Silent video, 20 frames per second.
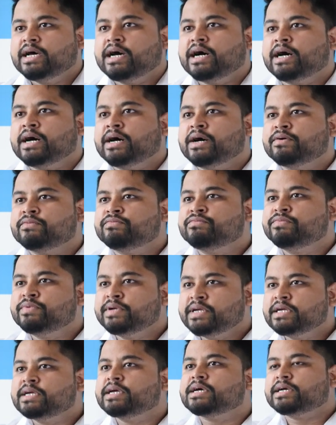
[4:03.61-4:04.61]
Uh,
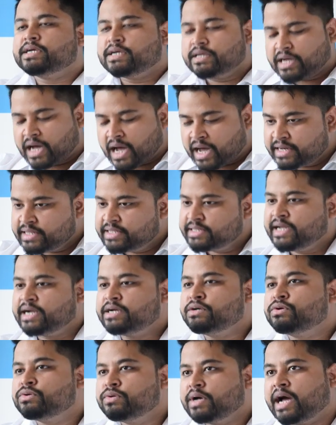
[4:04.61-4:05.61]
we are
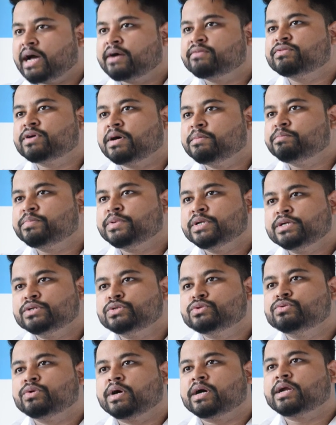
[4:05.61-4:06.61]
yet to have
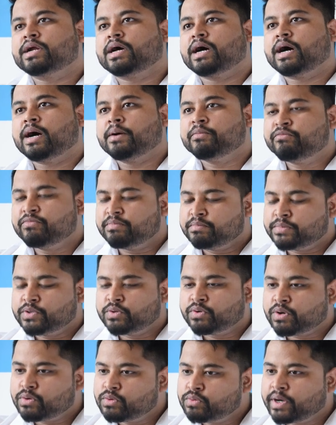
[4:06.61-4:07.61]
companies who are uh,
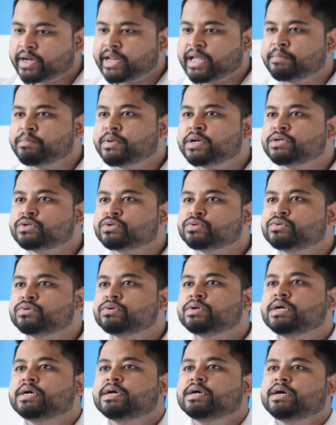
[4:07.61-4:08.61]
you know who are able
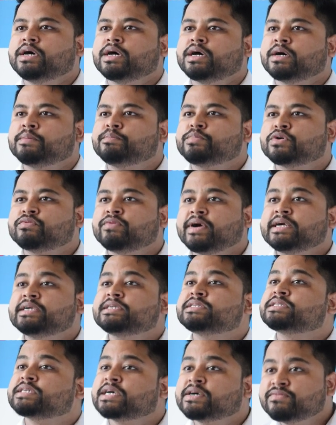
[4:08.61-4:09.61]
to uh,
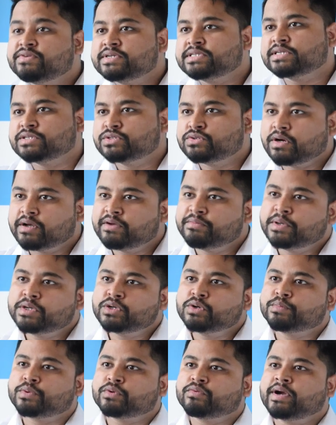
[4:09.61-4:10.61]
provide services who are able
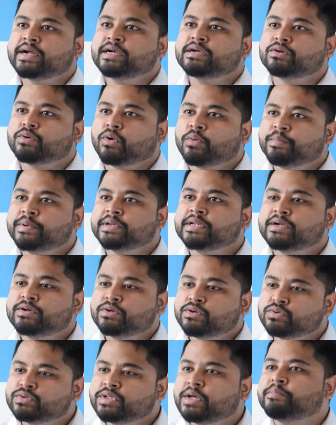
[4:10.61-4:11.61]
to provide
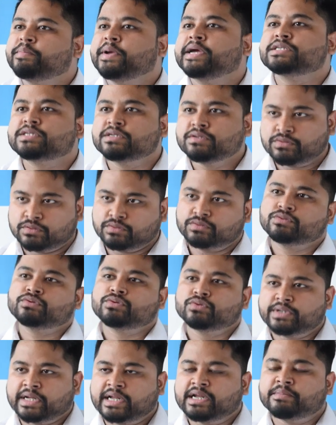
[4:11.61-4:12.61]
opinion to the patient
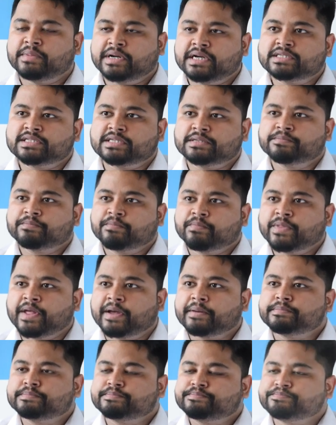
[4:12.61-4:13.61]
through telemedicine. Yeah.